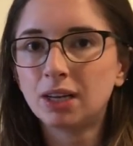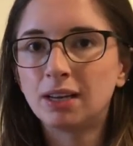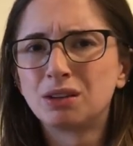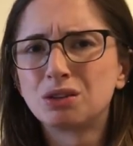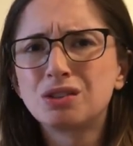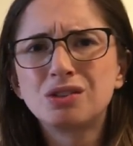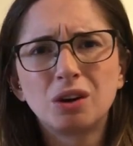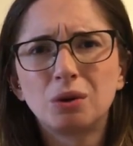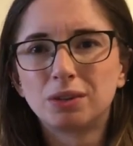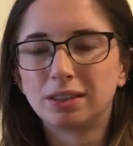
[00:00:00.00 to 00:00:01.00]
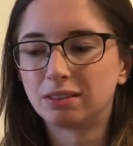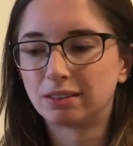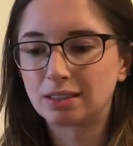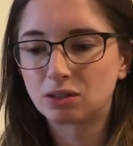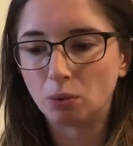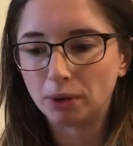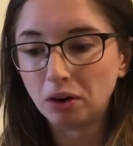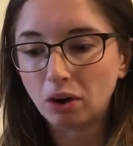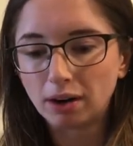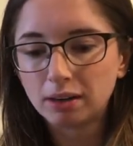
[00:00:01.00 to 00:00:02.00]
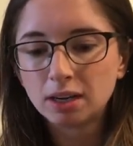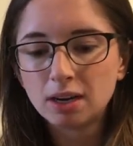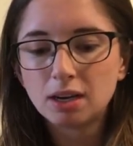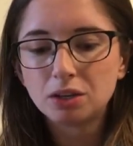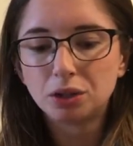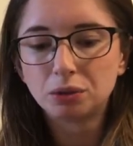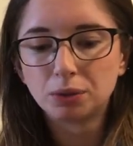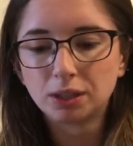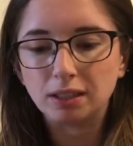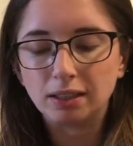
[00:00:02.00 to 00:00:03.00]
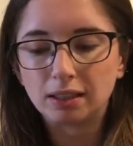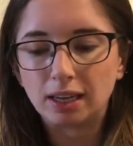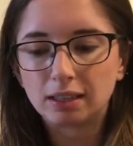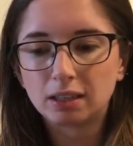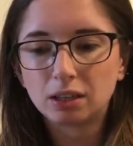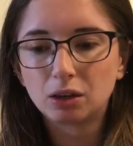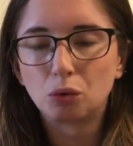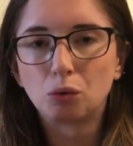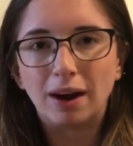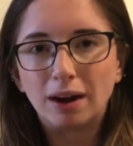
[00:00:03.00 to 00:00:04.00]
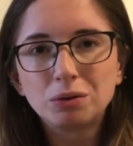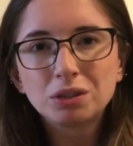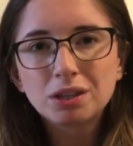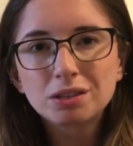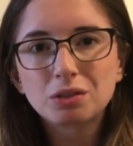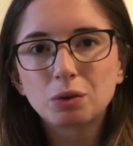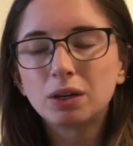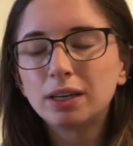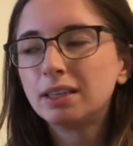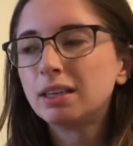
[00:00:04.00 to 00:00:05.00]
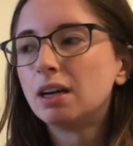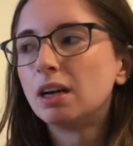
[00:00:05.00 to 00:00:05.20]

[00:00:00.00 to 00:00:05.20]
and there's so little that's going on to really like ground the story.